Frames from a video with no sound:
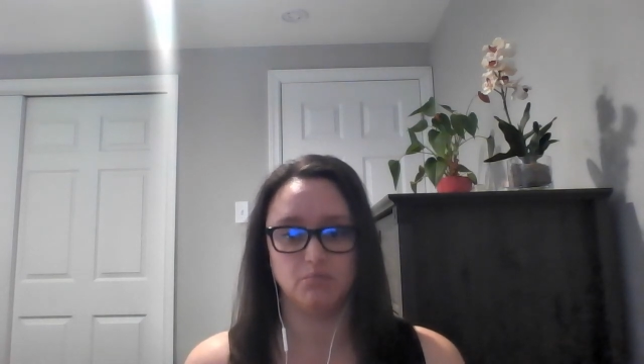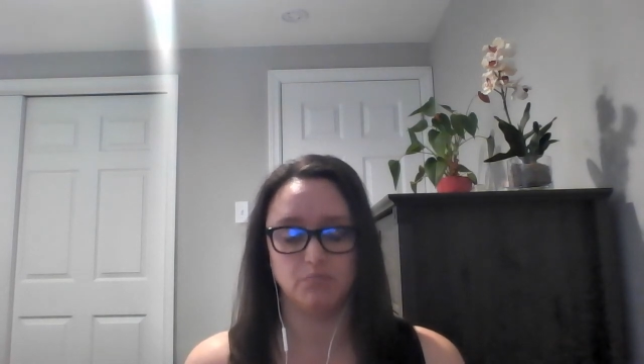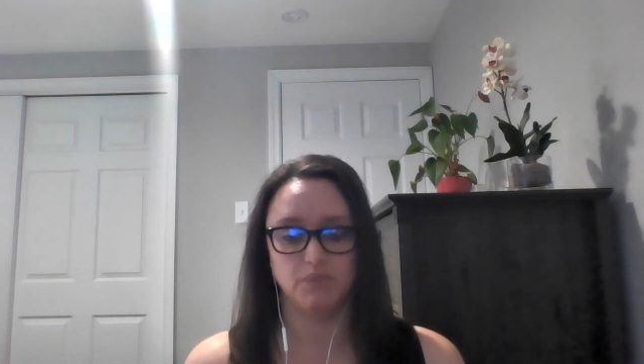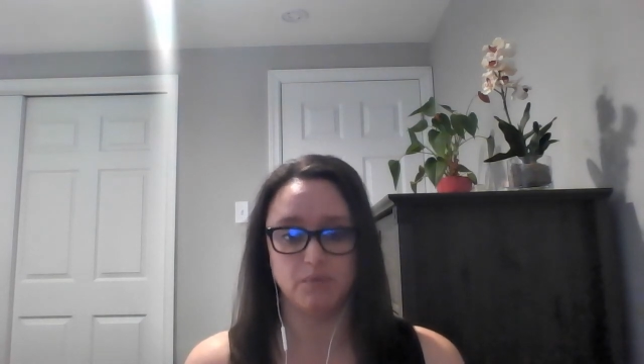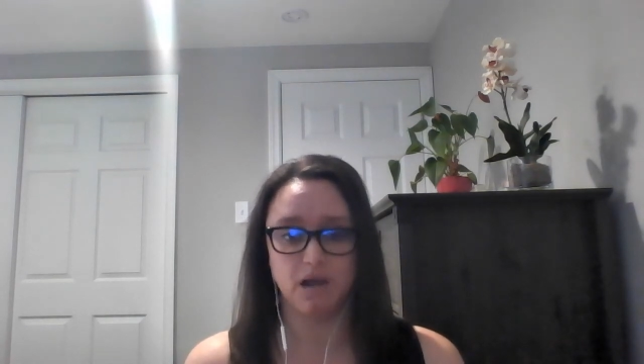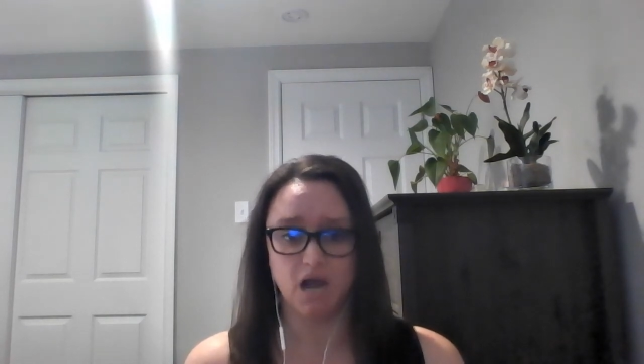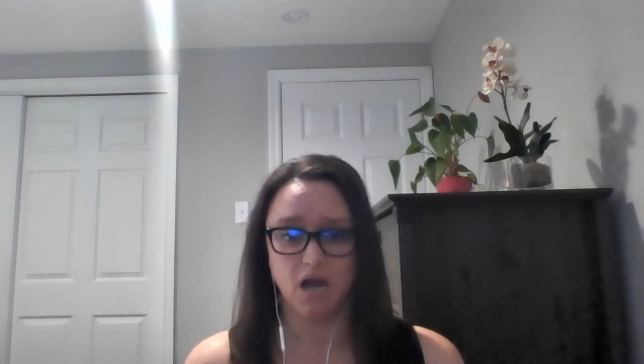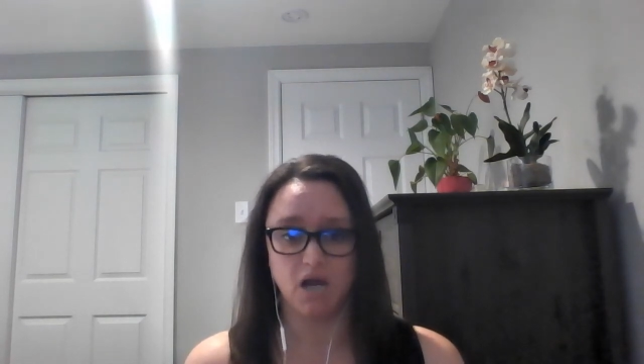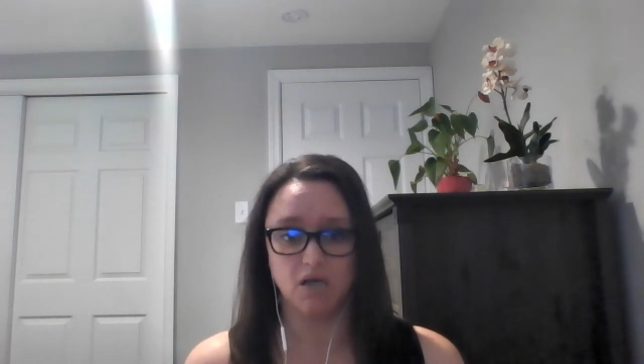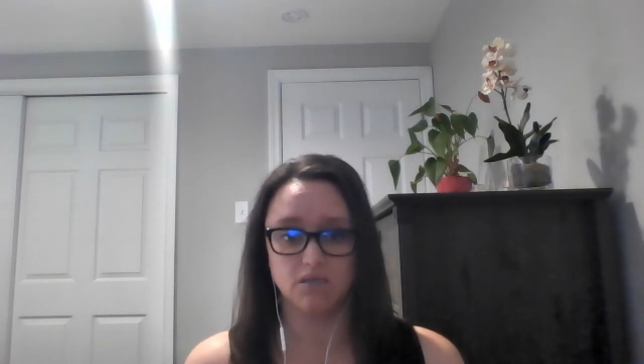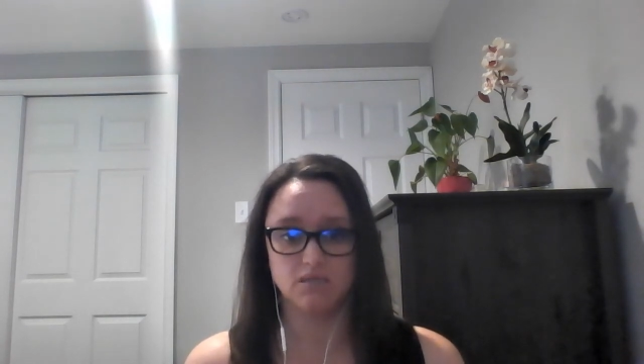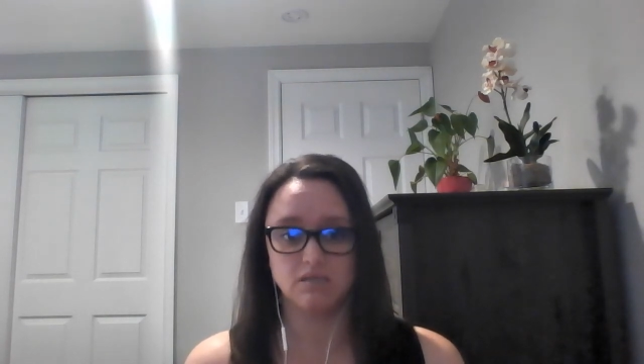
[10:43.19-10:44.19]
the
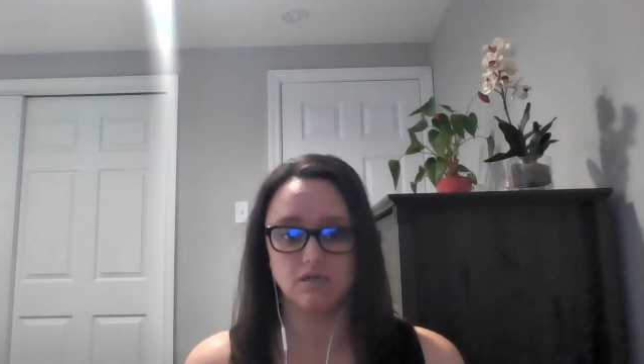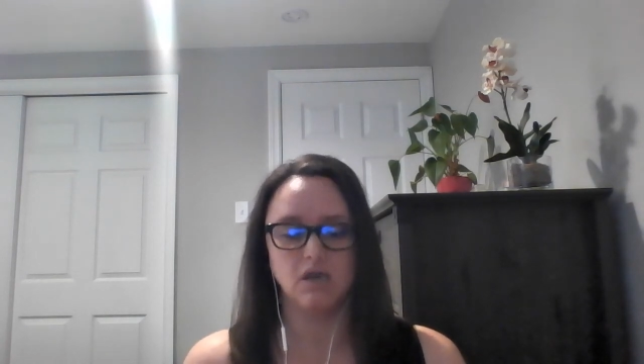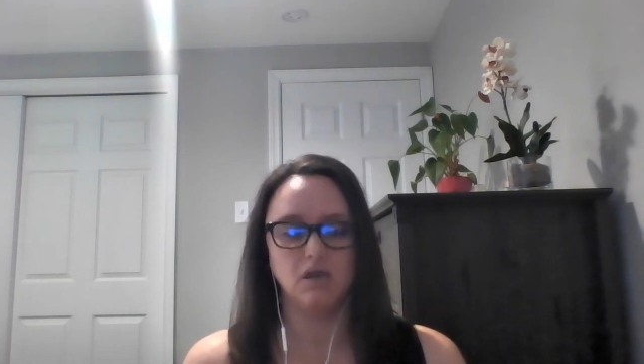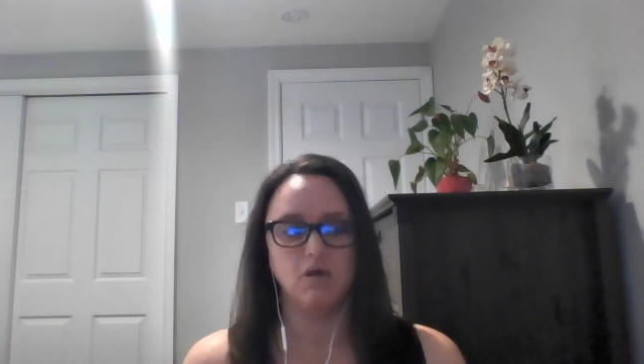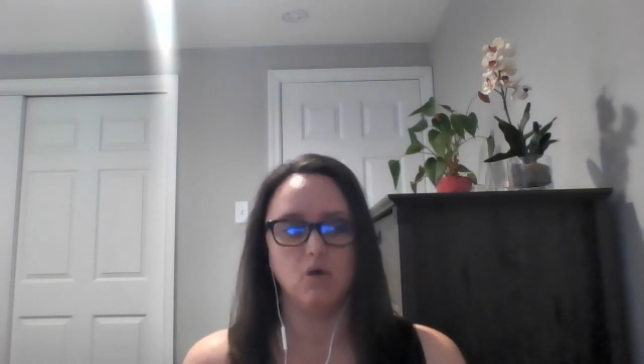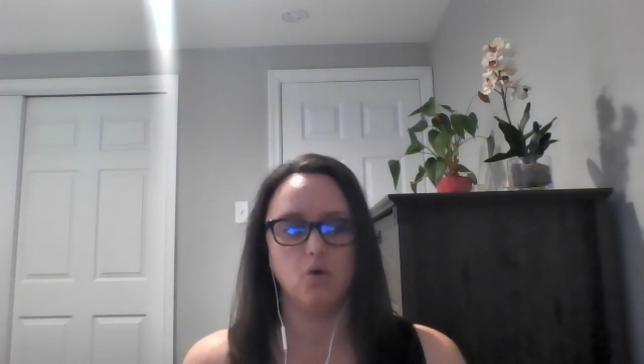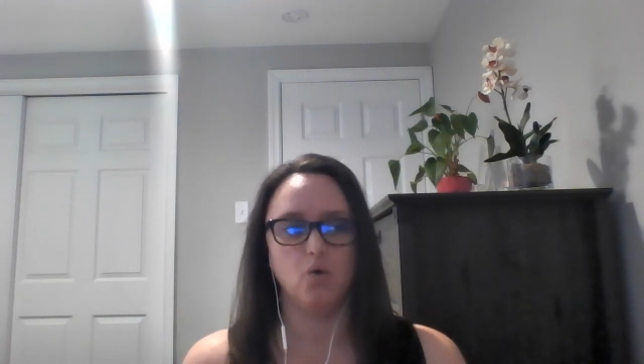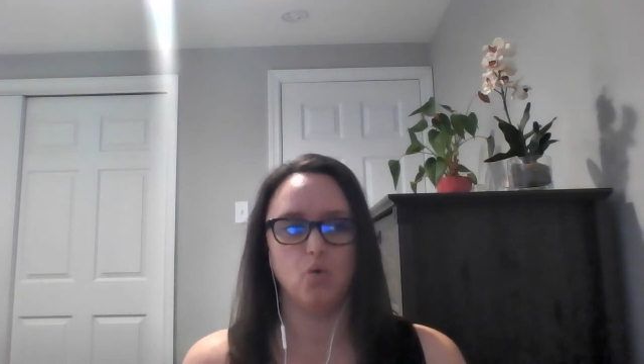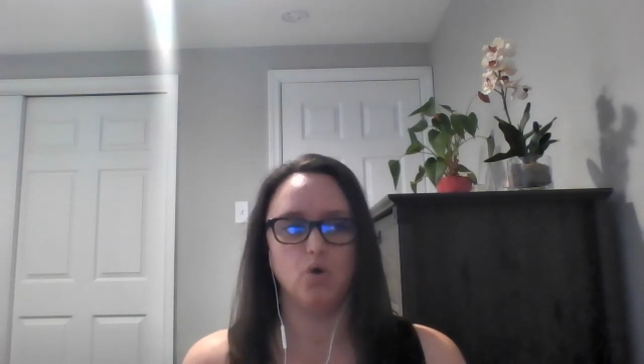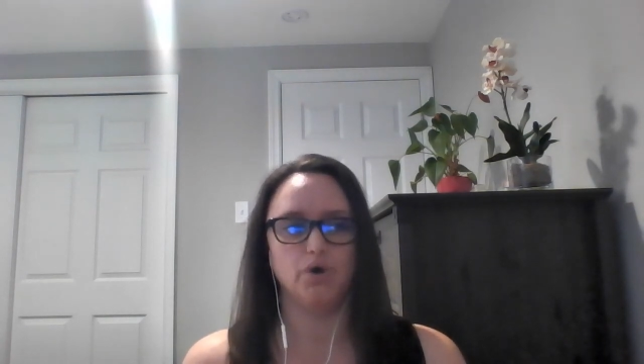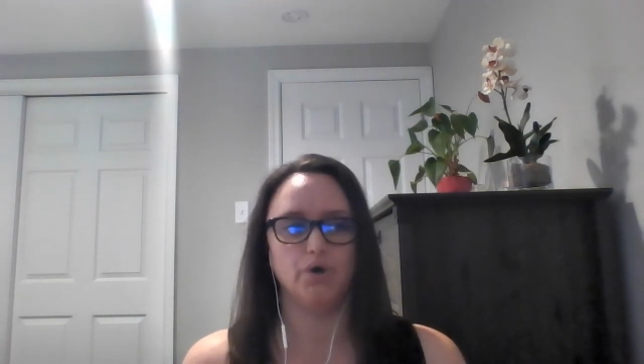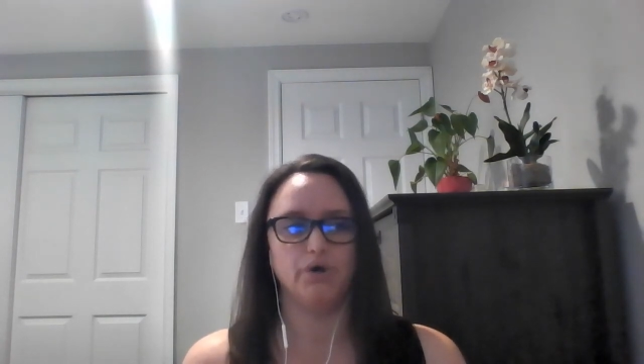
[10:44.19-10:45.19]
pods,
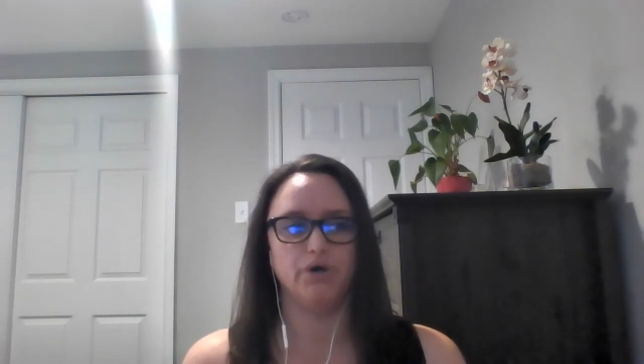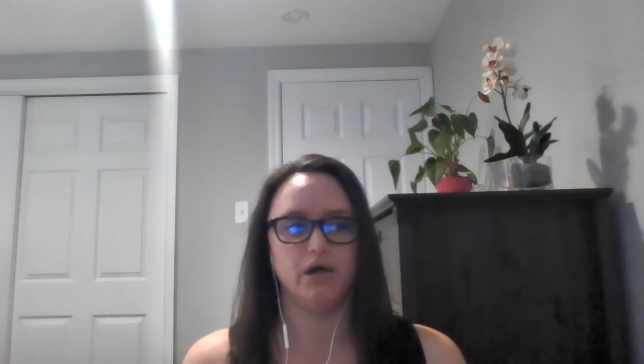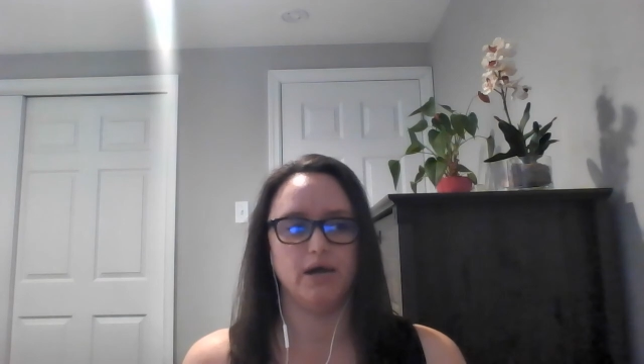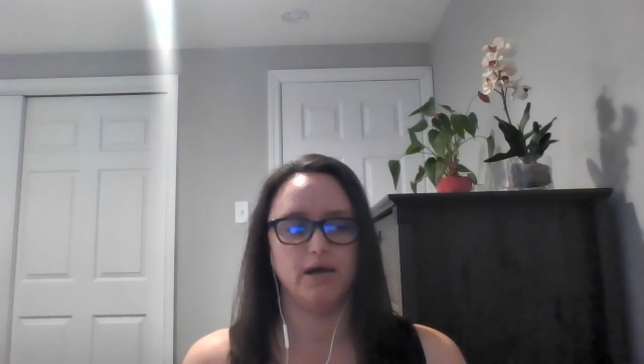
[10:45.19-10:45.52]
or